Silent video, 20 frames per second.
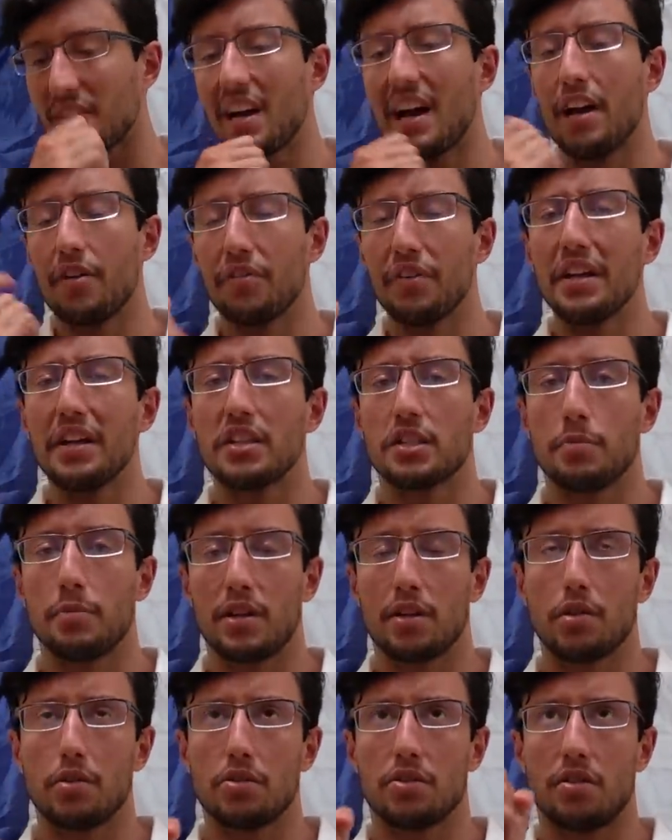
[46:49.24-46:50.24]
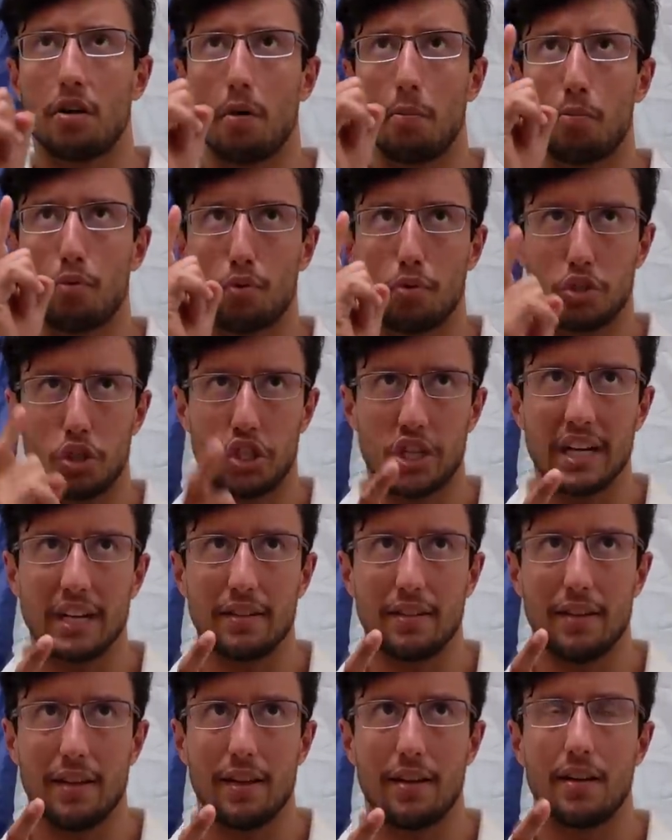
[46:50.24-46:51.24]
I think it's because they're
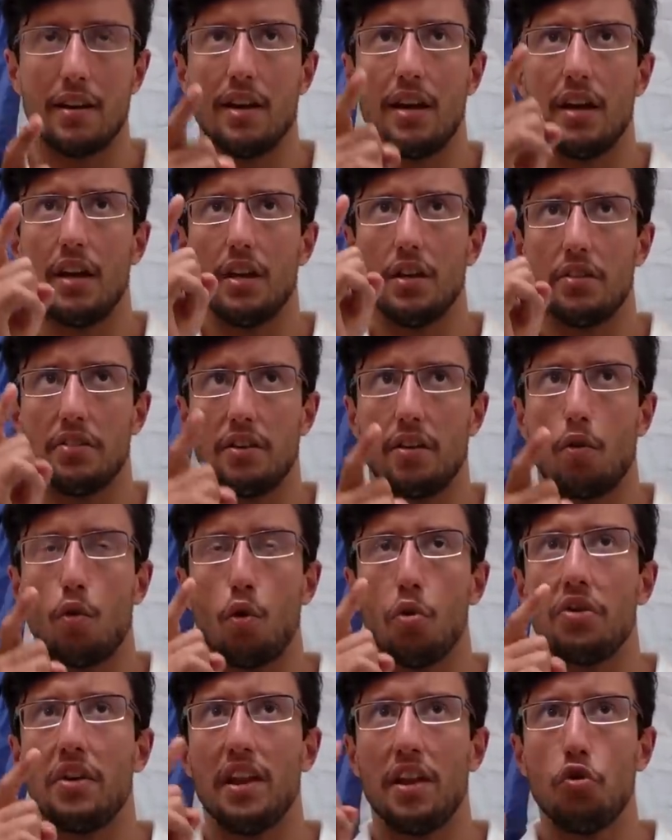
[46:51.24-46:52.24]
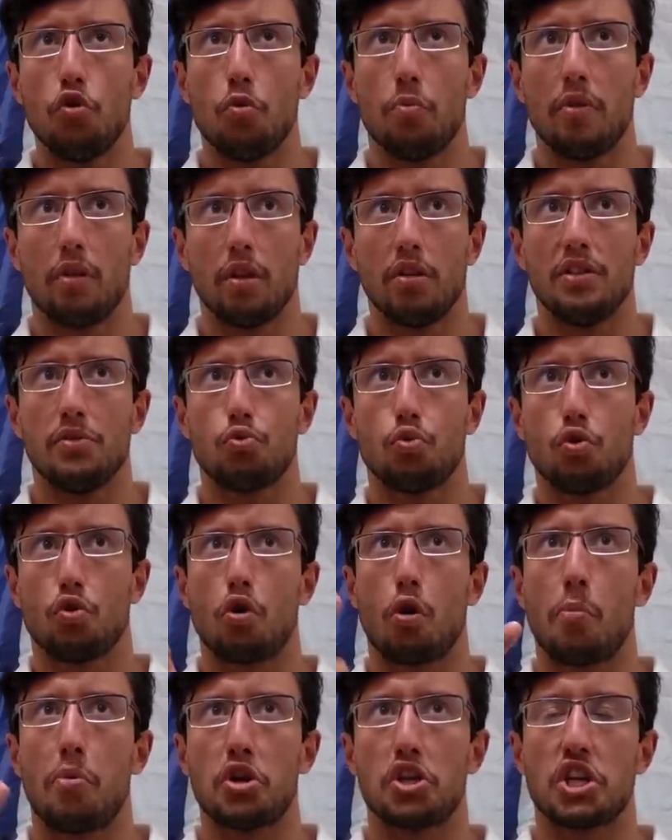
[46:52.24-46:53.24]
projecting their own inability to
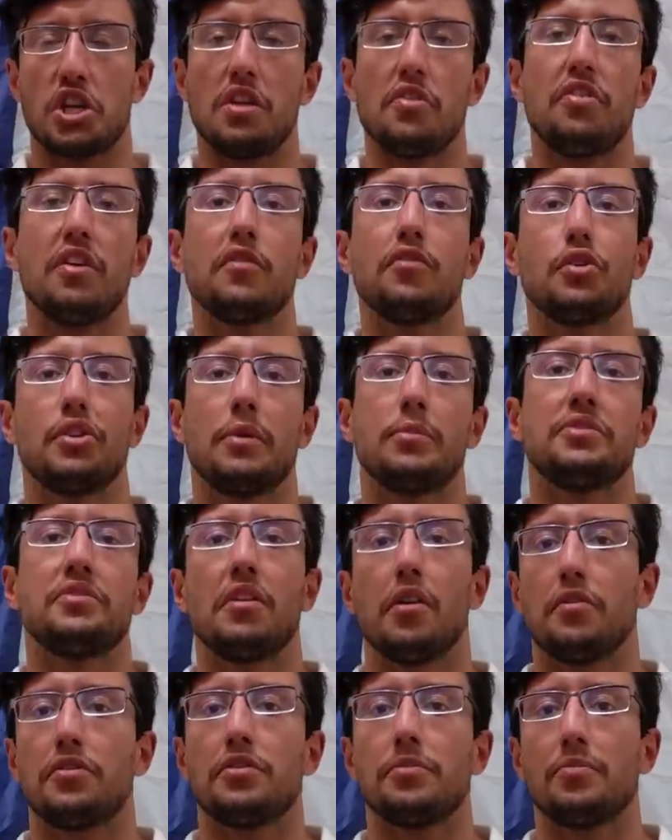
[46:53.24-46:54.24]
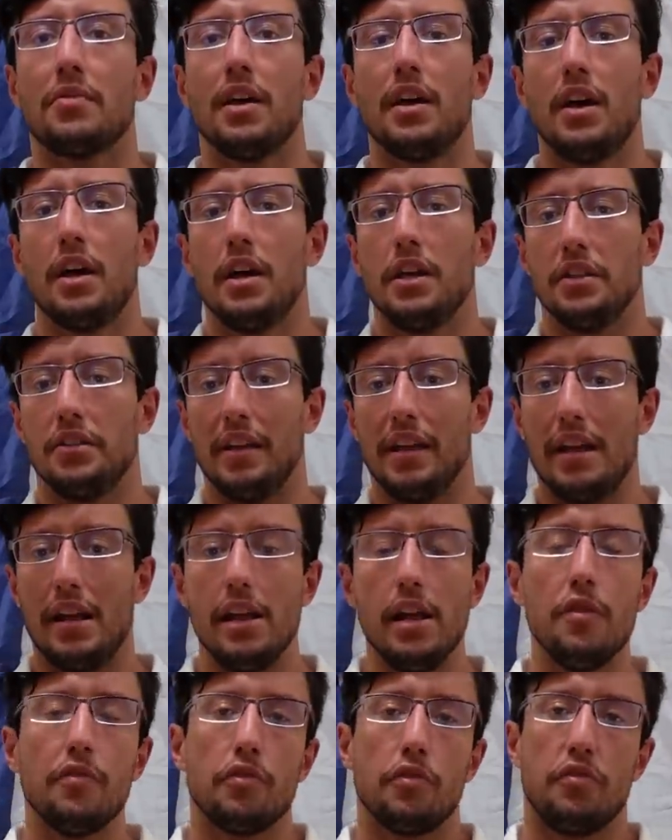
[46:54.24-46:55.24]
accomplish anything for themselves. They
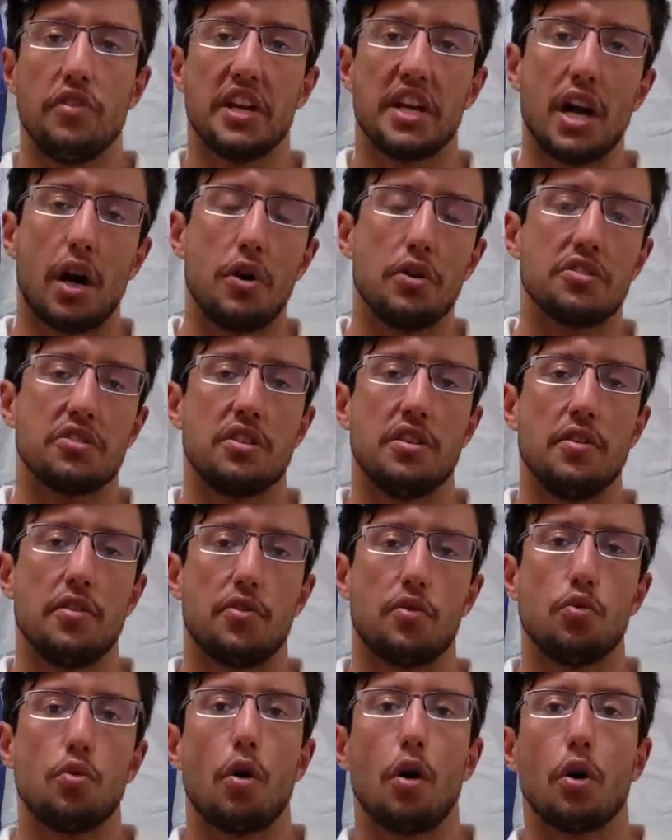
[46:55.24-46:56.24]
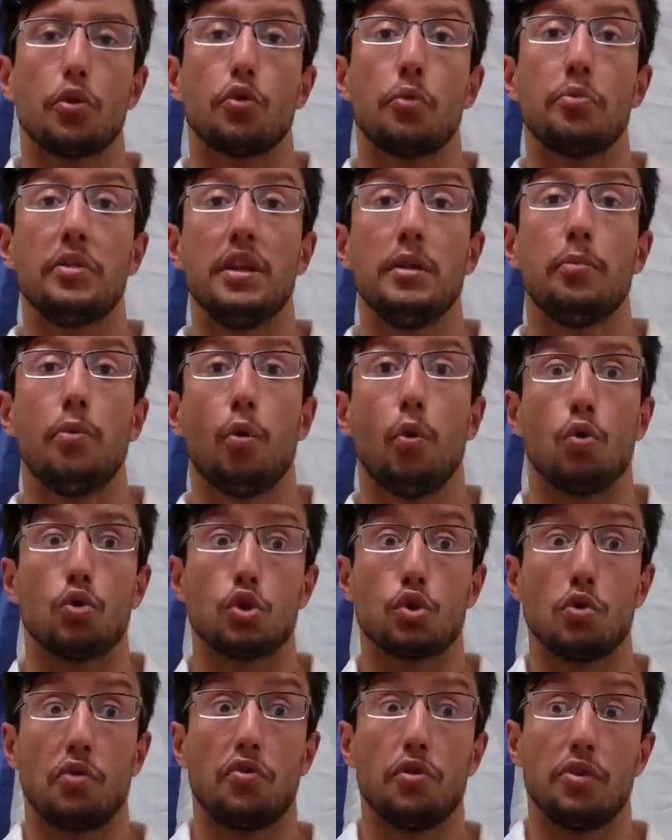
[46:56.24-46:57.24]
live vicariously through other people.
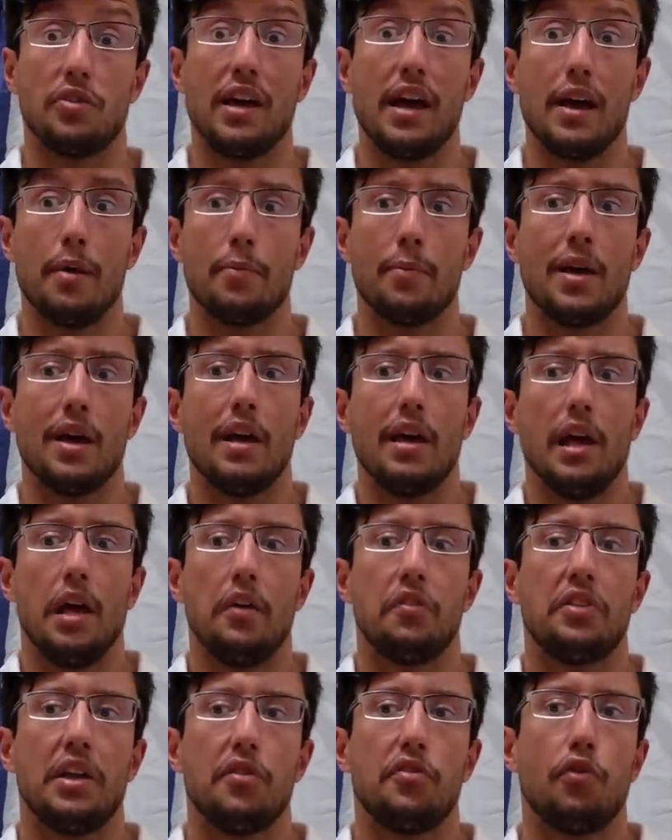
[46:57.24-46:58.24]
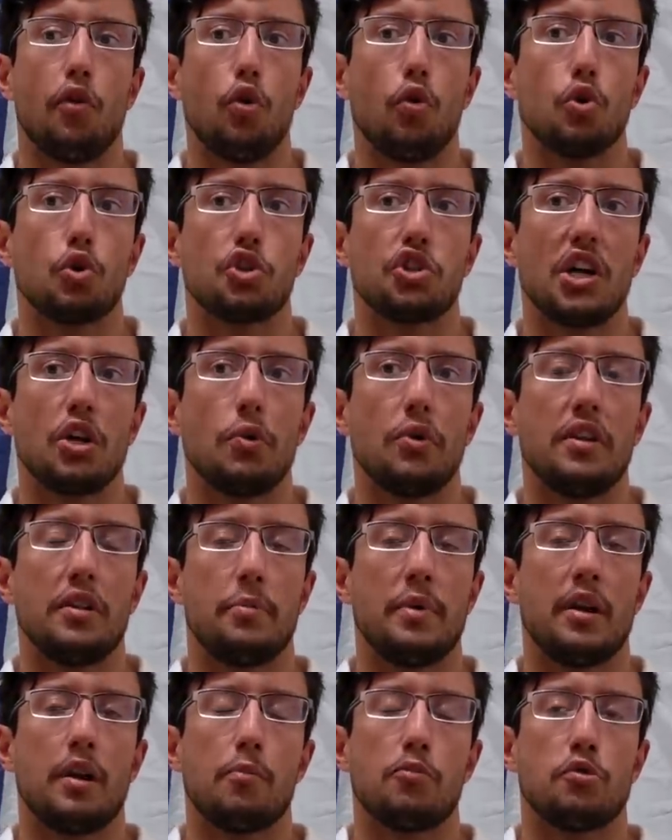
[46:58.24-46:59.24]
So for them, if they follow a channel and it
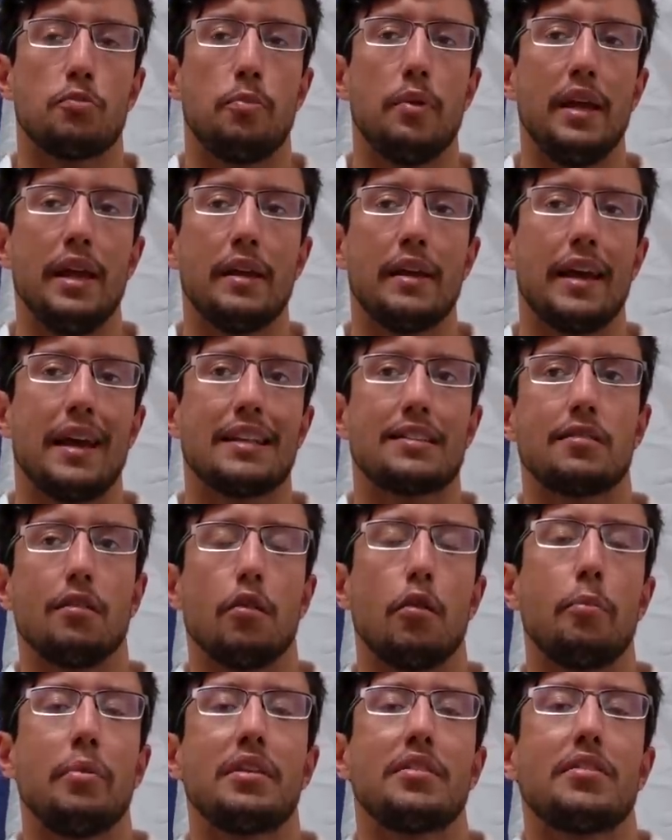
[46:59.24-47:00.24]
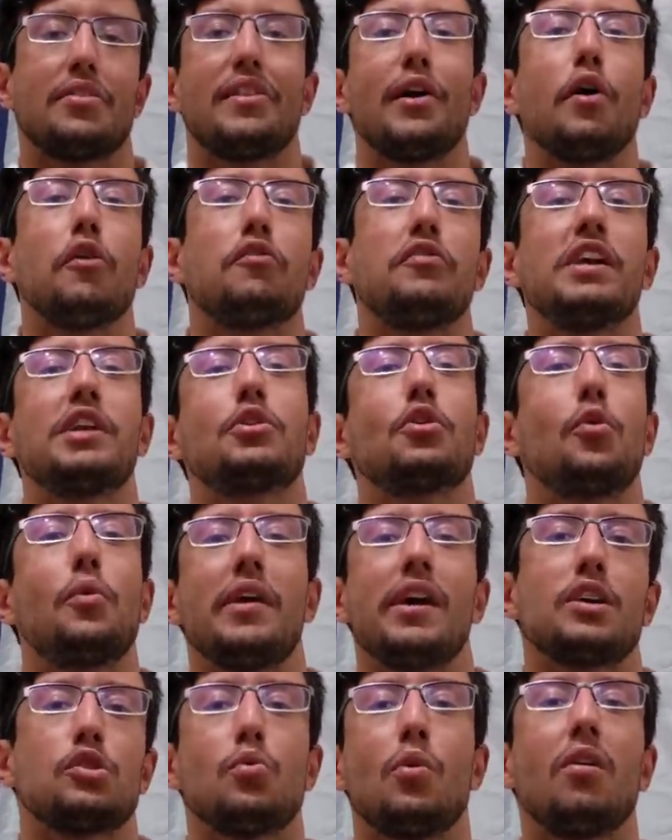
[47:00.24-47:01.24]
becomes big, it's a little bit their
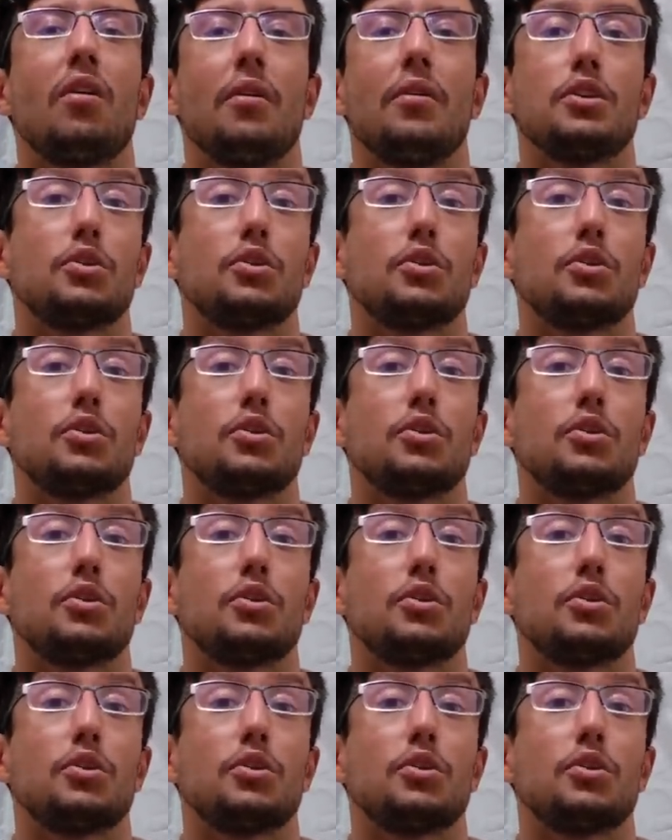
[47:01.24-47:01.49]
victory as well.